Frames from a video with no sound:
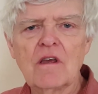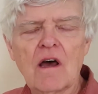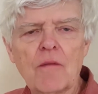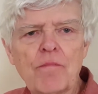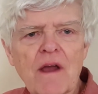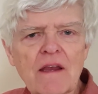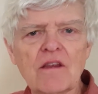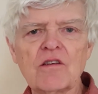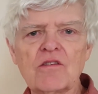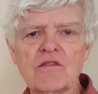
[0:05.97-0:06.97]
I
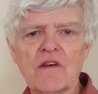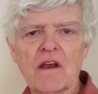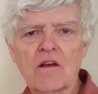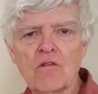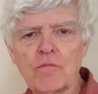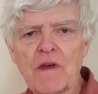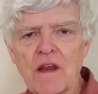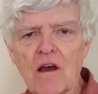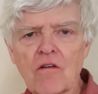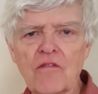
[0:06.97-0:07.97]
practice spherical
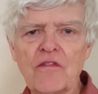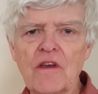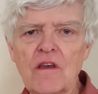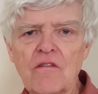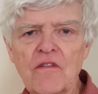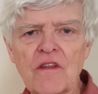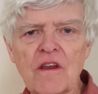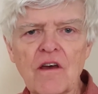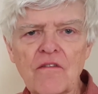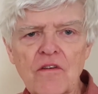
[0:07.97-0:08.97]
panography in
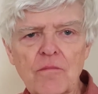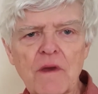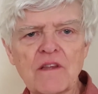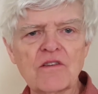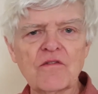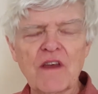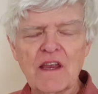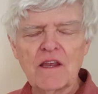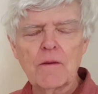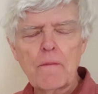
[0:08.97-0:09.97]
Philadelphia,
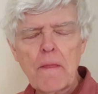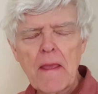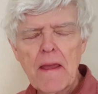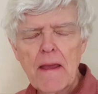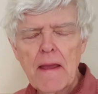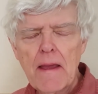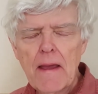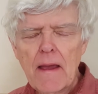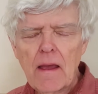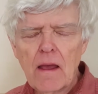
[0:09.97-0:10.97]
Pennsylvania.
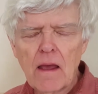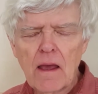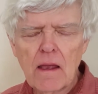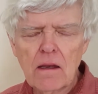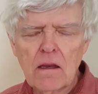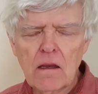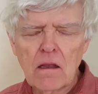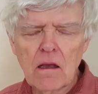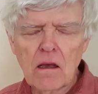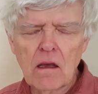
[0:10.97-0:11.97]
And
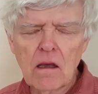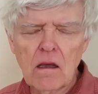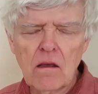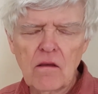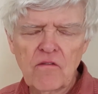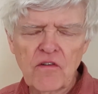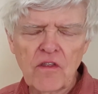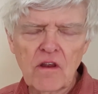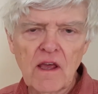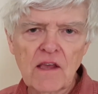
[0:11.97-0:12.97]
for the
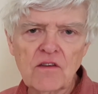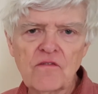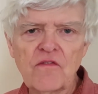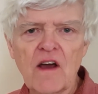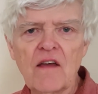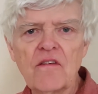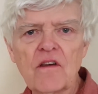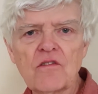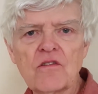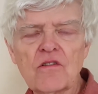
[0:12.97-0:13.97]
last 5
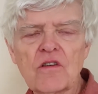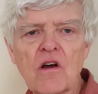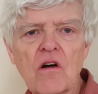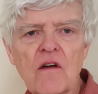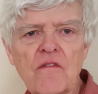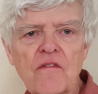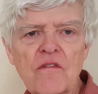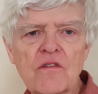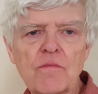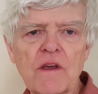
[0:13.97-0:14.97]
years or so, I've
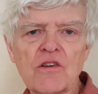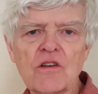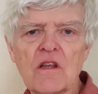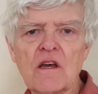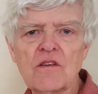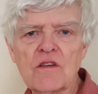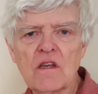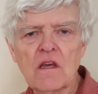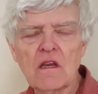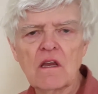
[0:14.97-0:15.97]
specialized
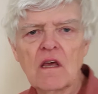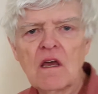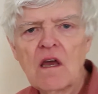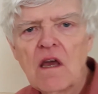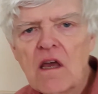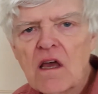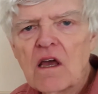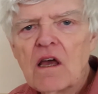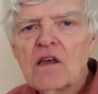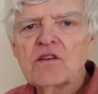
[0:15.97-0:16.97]
in
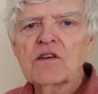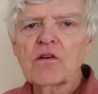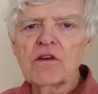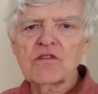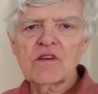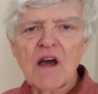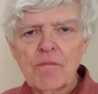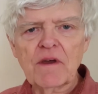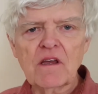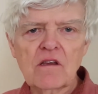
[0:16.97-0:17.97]

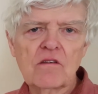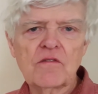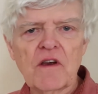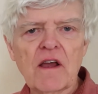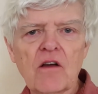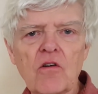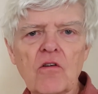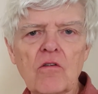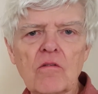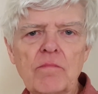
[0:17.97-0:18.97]
stereoscopic
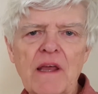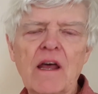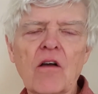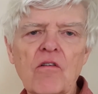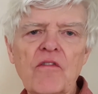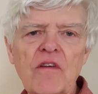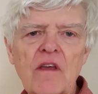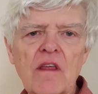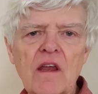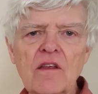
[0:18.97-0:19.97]
spherical panography,
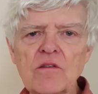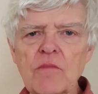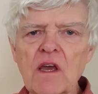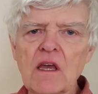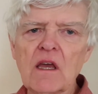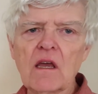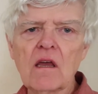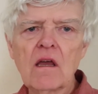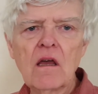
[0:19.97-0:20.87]
that is making